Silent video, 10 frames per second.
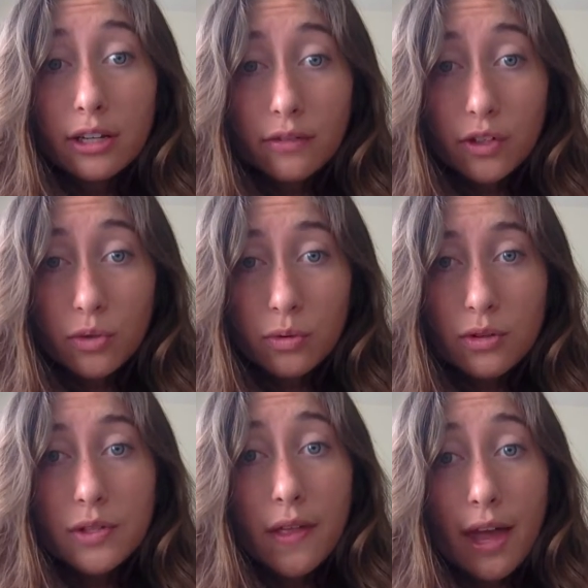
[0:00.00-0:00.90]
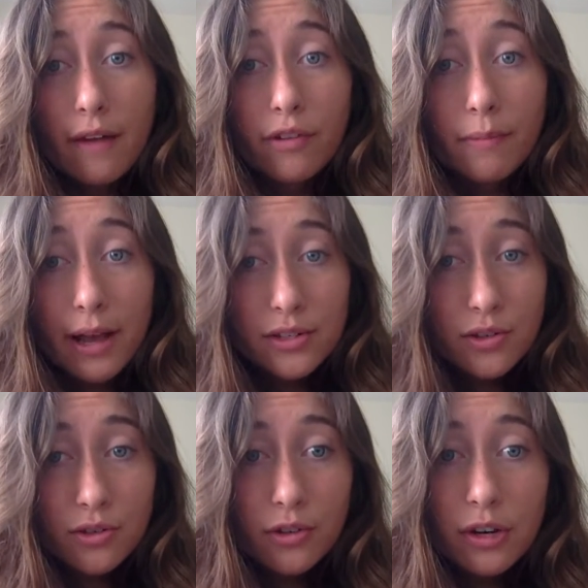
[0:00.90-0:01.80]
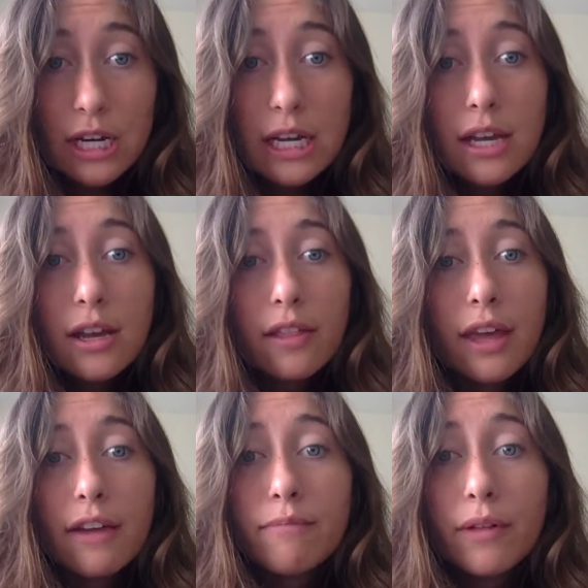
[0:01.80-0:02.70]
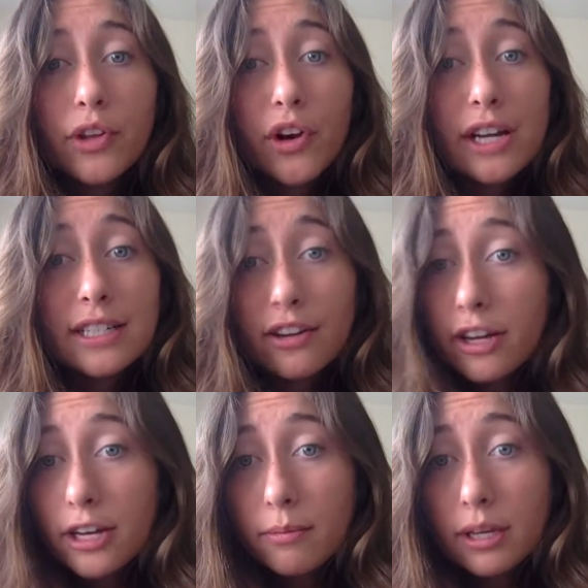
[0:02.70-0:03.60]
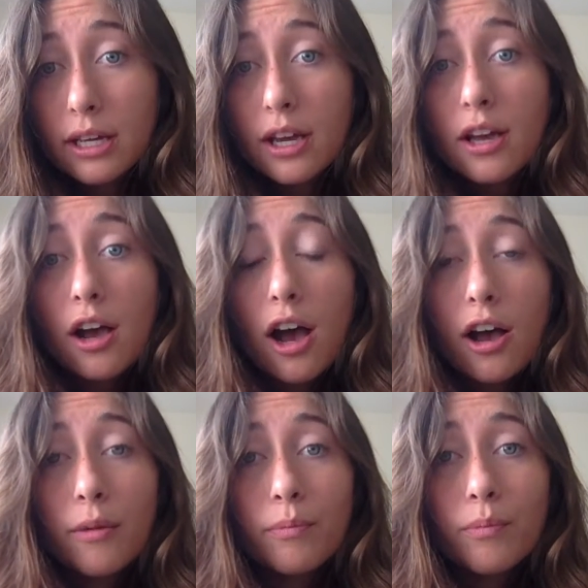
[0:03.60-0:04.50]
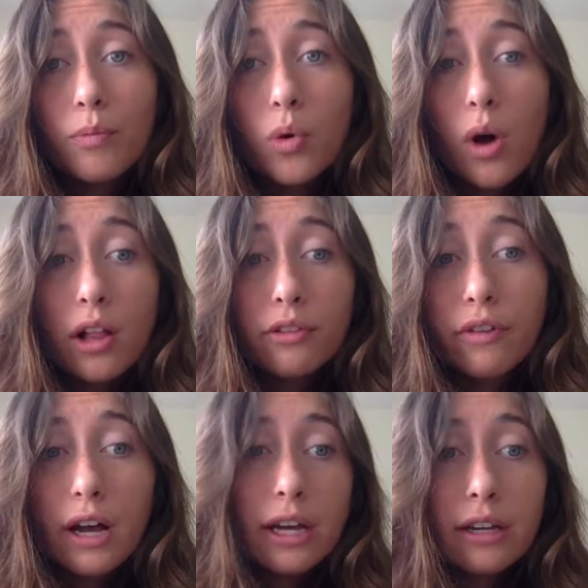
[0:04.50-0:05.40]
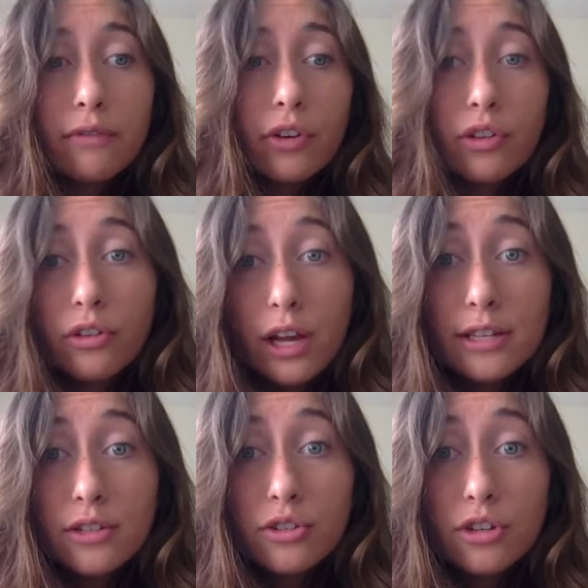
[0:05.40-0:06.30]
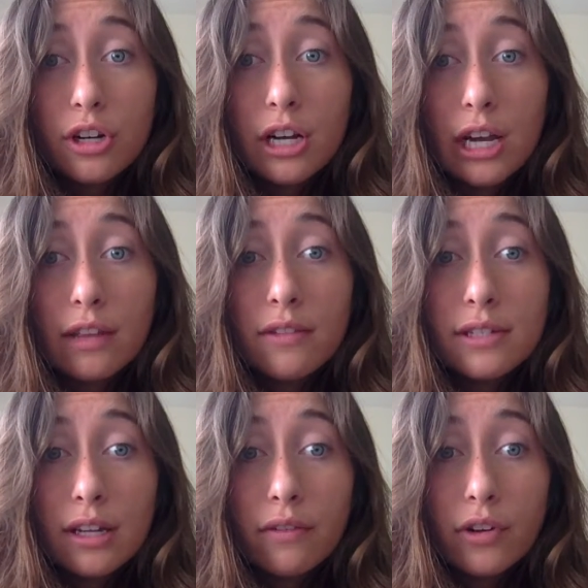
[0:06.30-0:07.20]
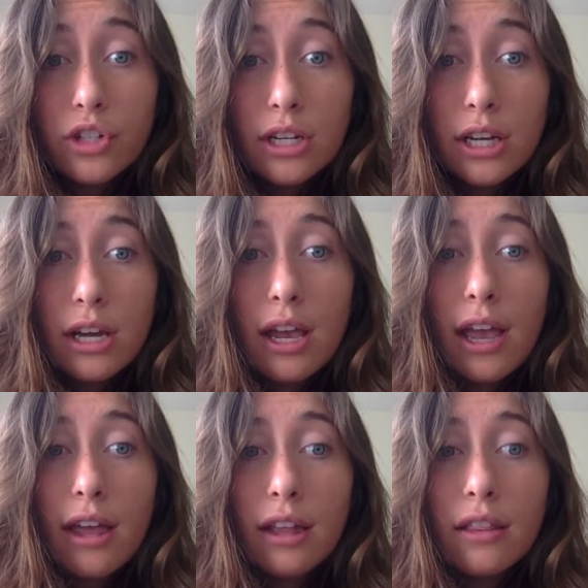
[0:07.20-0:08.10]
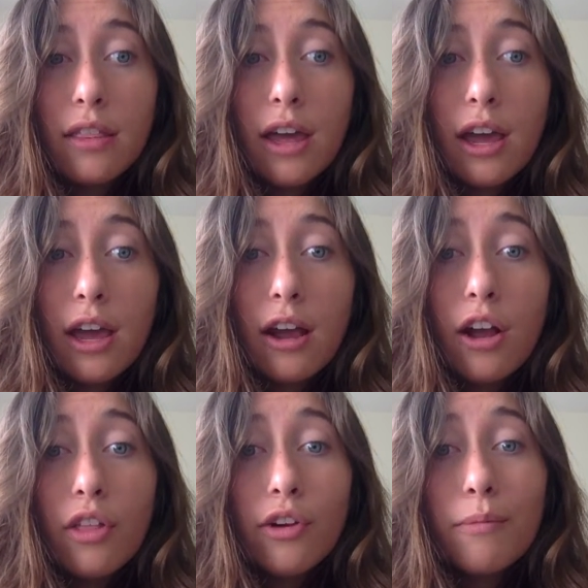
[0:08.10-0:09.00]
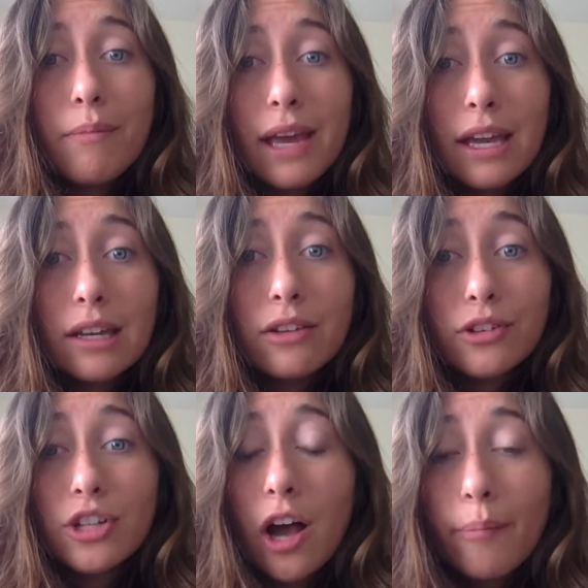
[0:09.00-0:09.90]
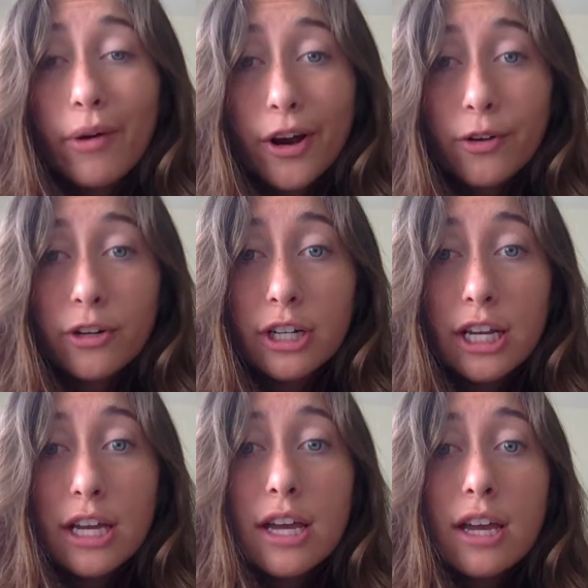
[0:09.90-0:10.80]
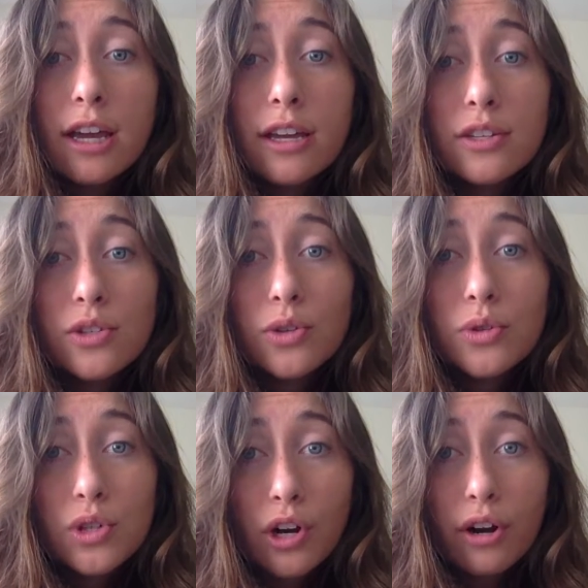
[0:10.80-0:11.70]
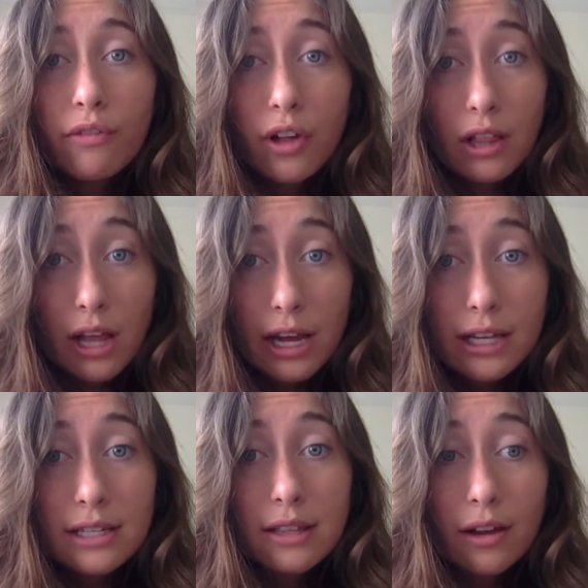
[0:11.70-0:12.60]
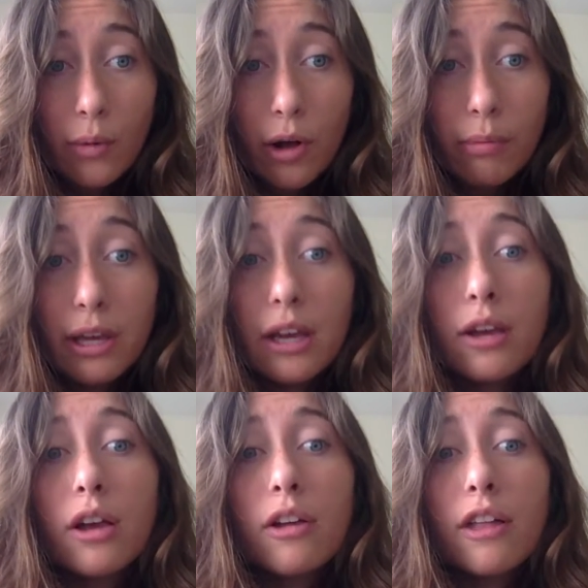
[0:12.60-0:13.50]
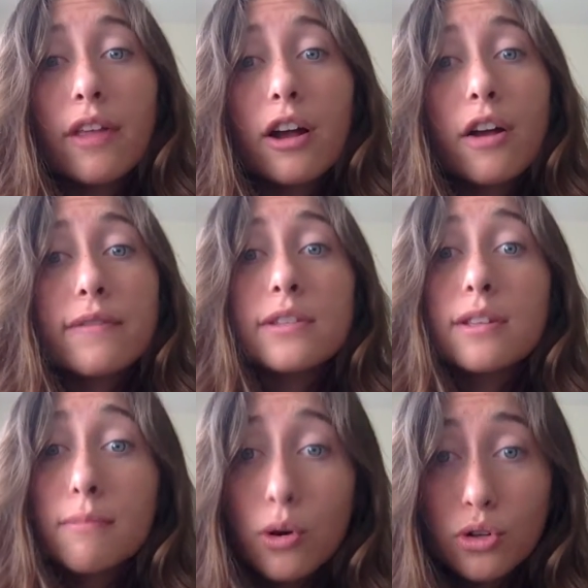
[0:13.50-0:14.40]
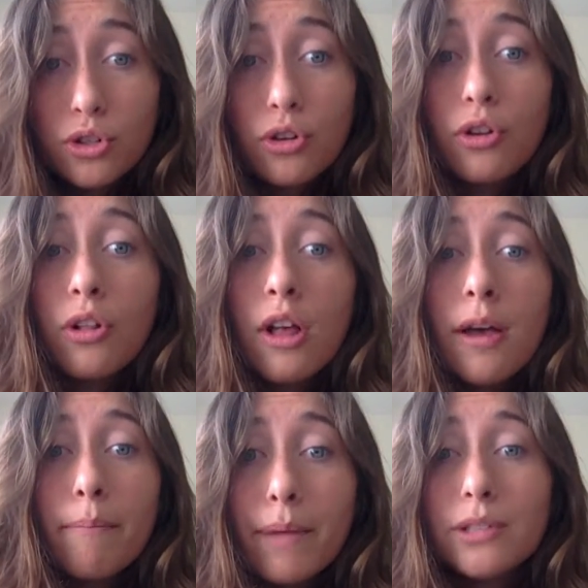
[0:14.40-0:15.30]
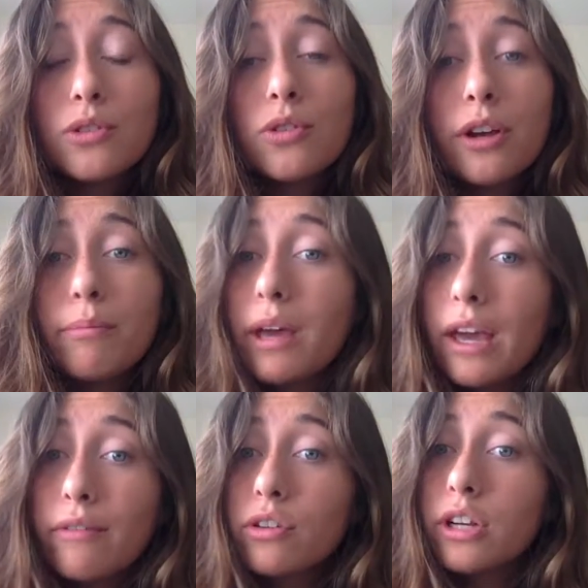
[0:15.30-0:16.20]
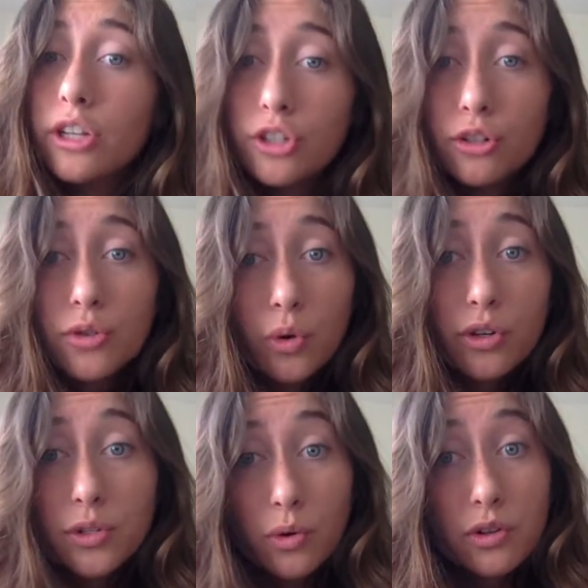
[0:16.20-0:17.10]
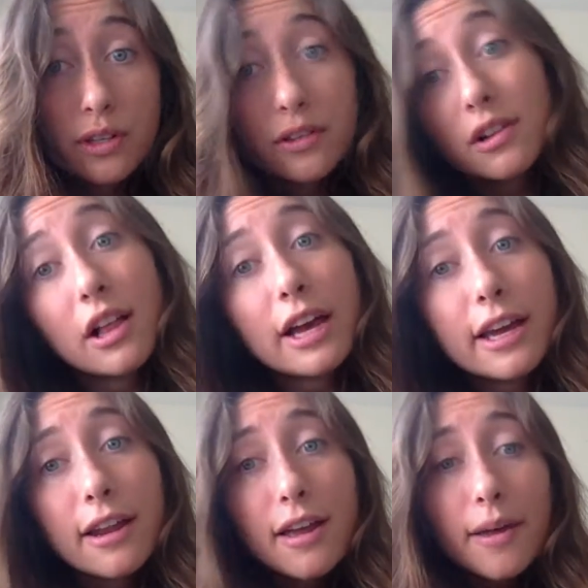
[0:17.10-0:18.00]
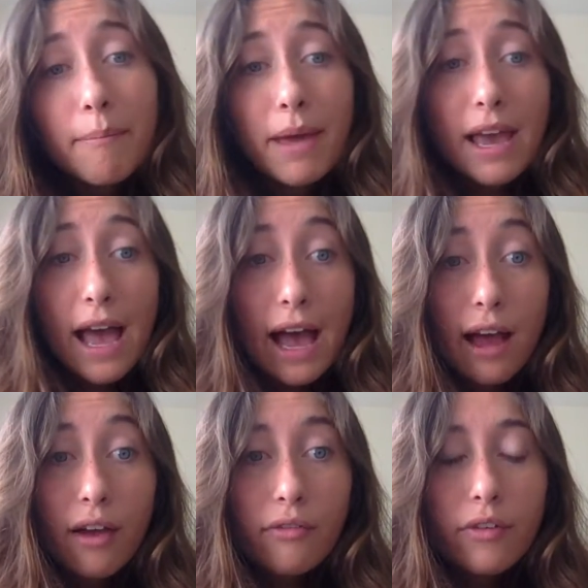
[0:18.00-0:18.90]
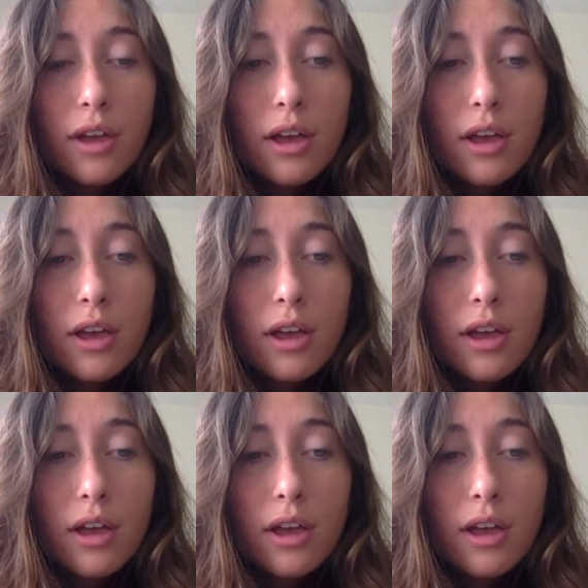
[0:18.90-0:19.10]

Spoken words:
individuals, so they have their master's degree. They have met the criteria to be qualified for their licensure in the state of Virginia, and their top priority is to serve the clients and their well-being, and that covers the emotional, mental, and behavioral issues or disorders that the client may have.